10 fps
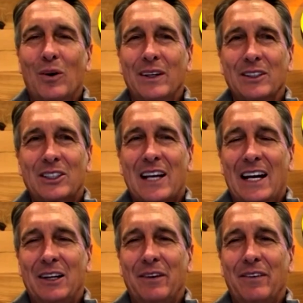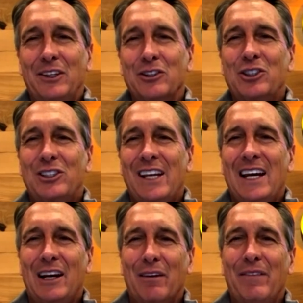And it's kind of the
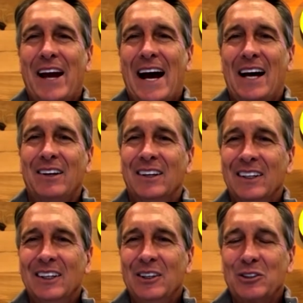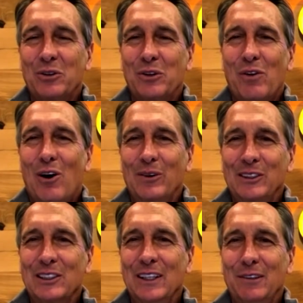sting of that sort of
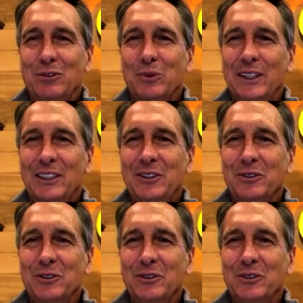always lives with you.